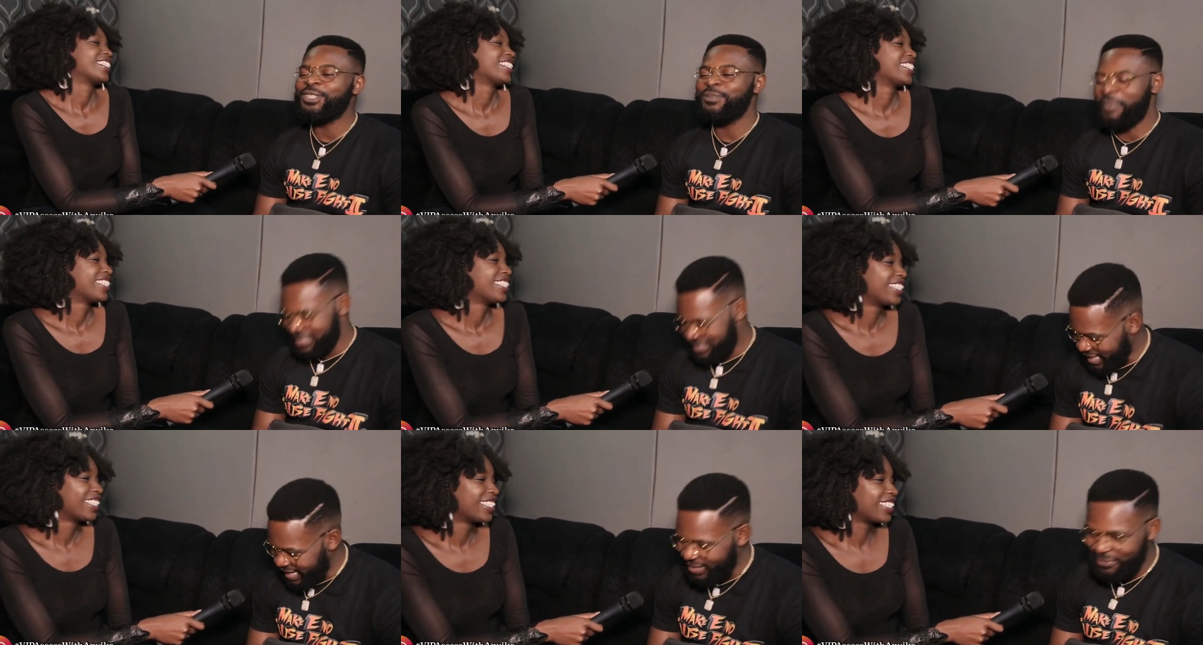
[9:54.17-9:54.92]

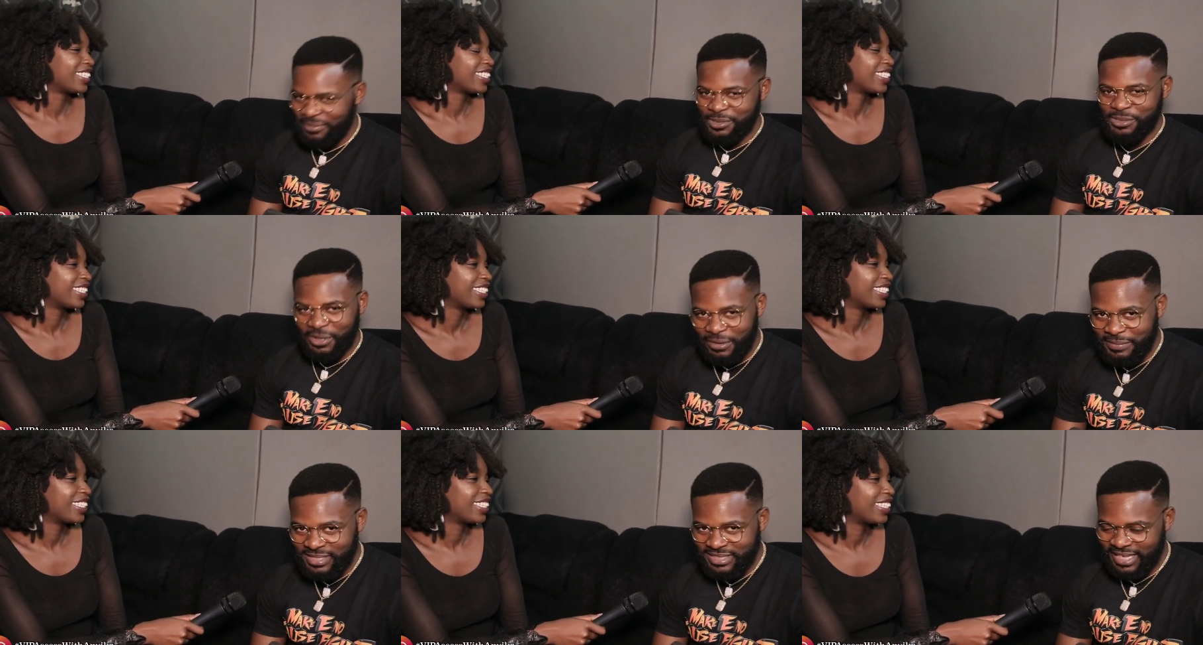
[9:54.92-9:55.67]
Speaker 1: special must come
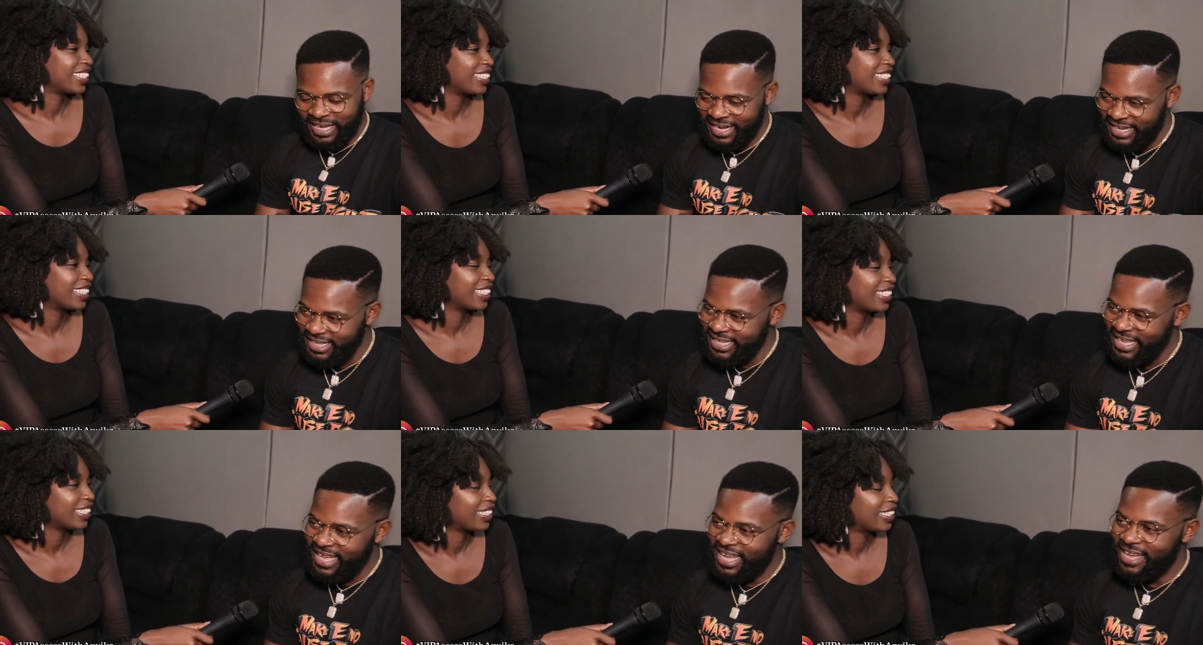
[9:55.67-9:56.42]
this year.
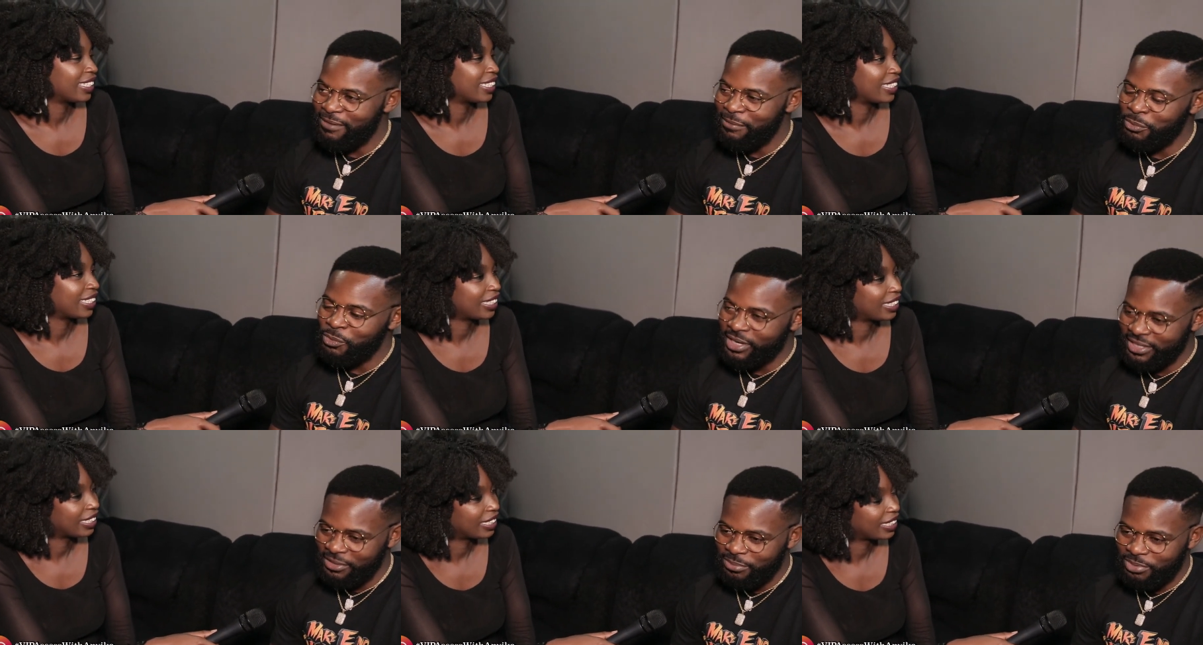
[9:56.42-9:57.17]
I'm working
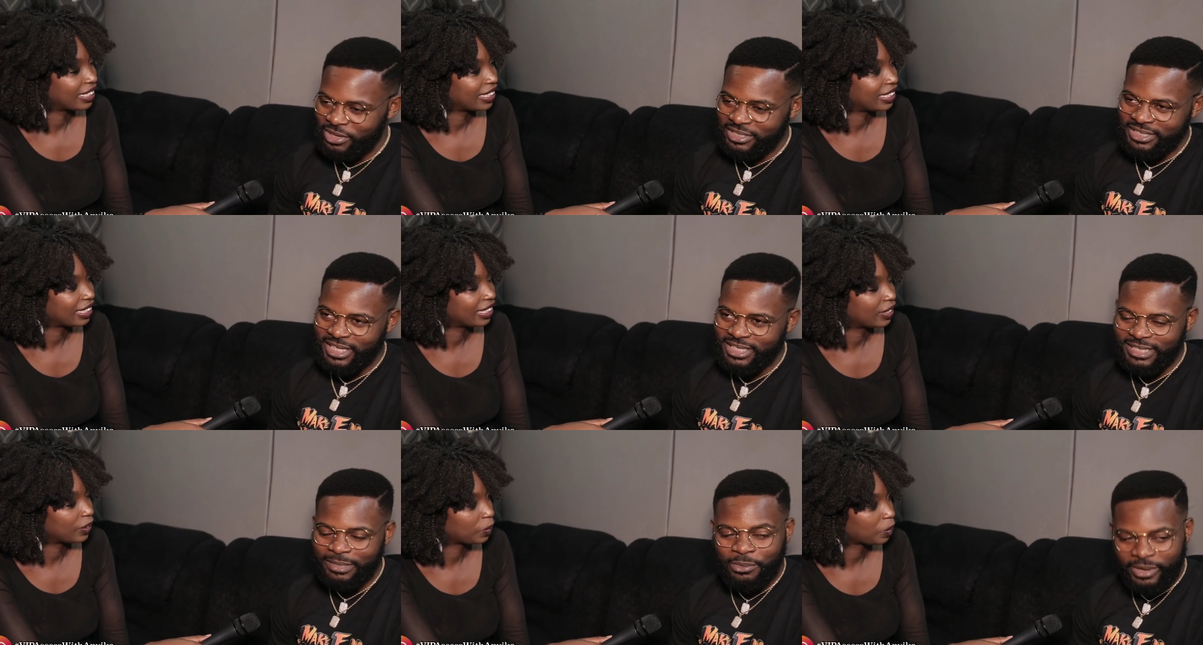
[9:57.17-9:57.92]
on projects.
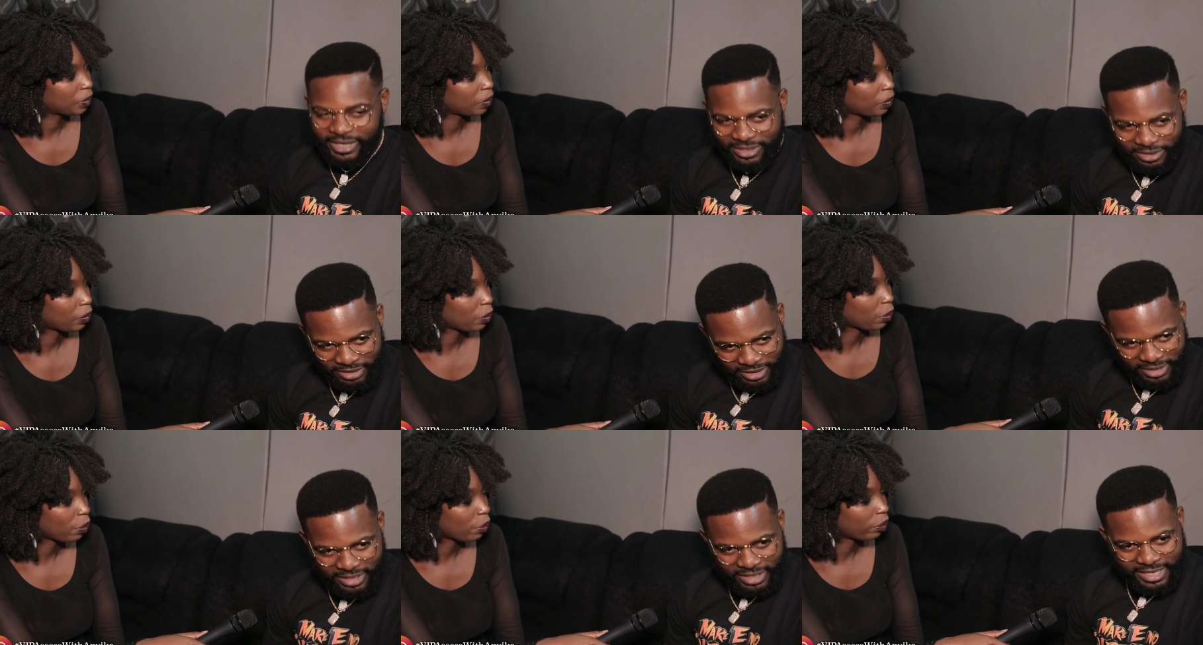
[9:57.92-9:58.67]
I'm working
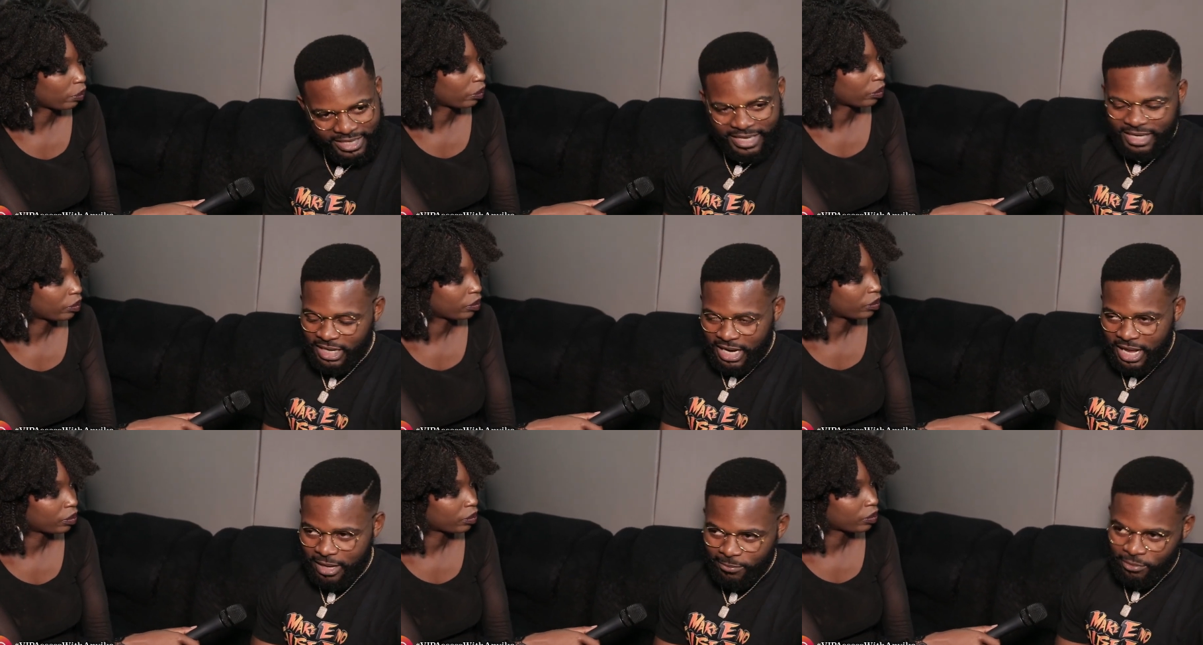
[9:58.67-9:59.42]
on on an
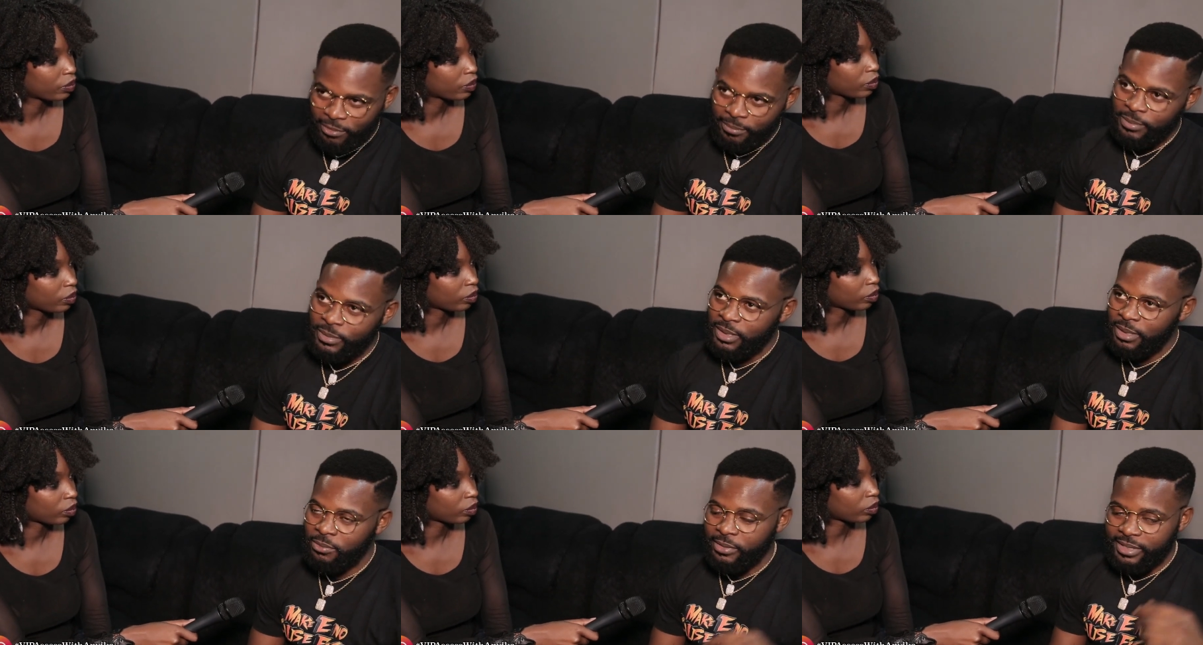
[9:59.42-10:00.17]
album,
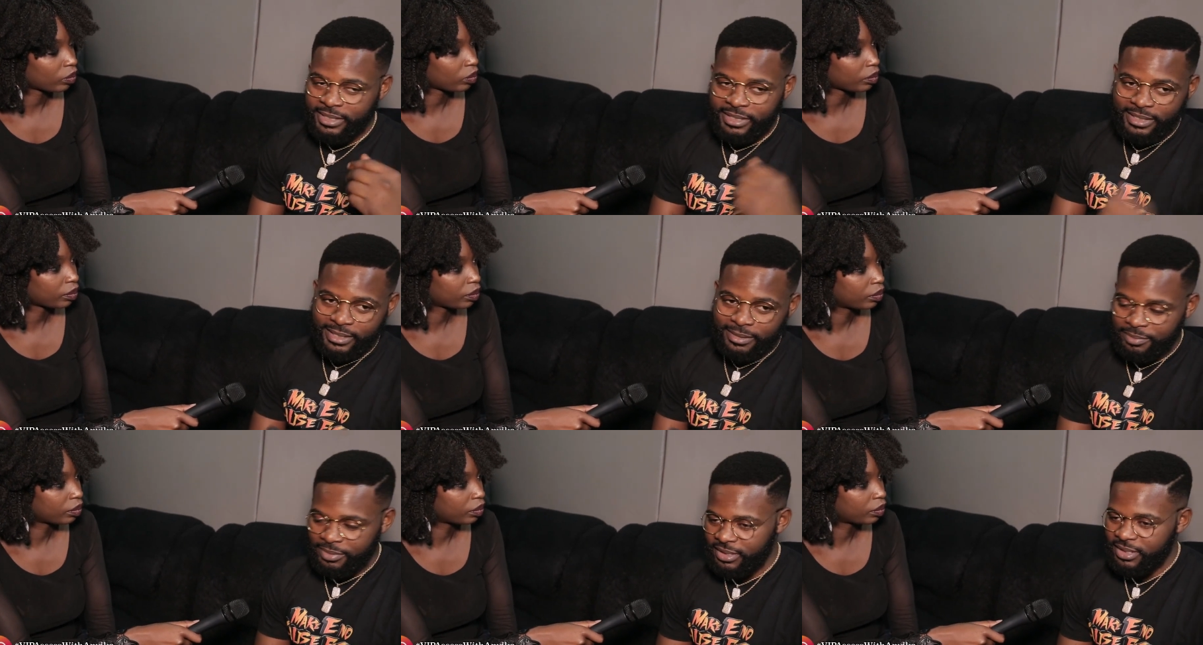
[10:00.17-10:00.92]
working on an
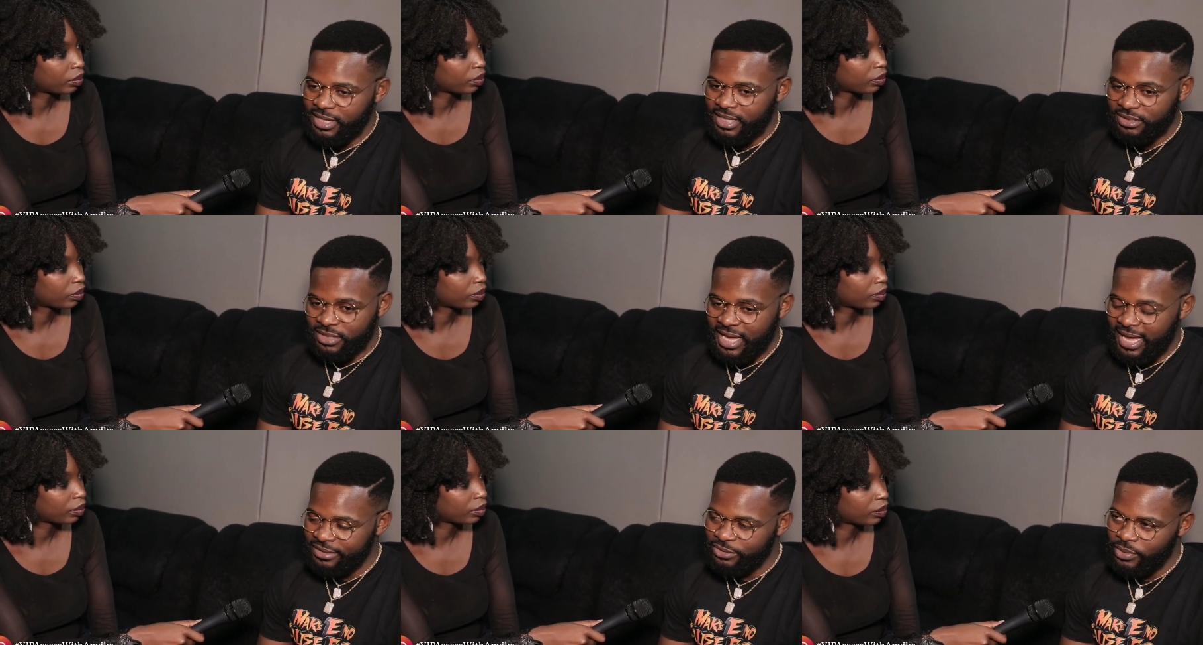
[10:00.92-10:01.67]
EP
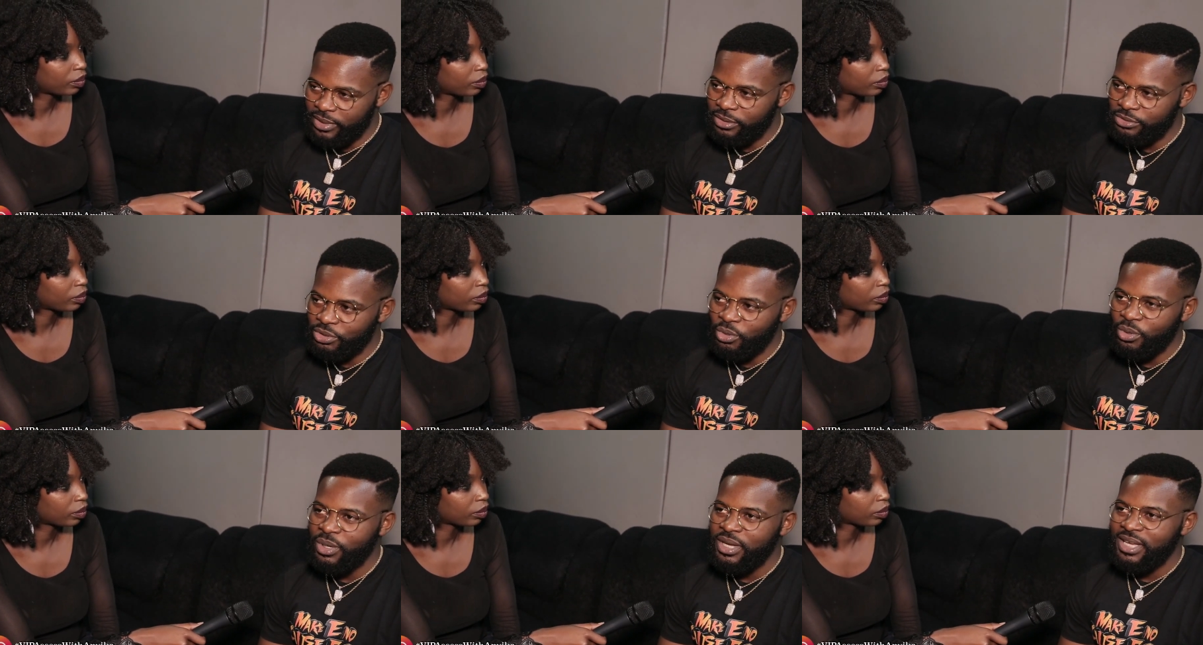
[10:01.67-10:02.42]
as well. So
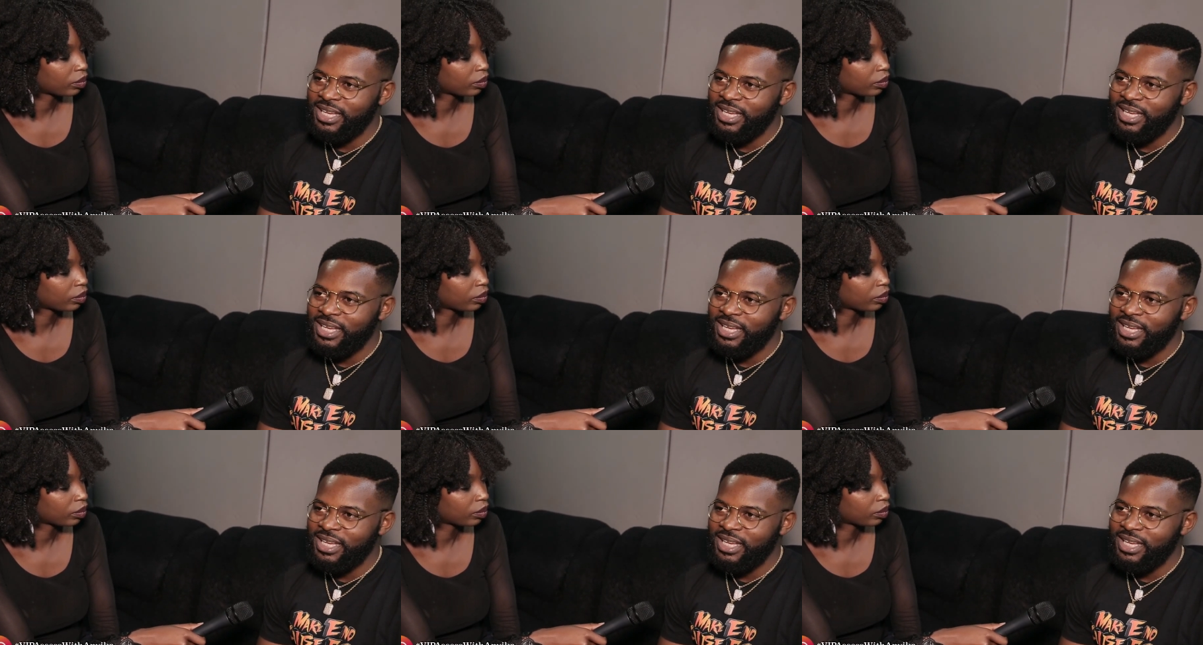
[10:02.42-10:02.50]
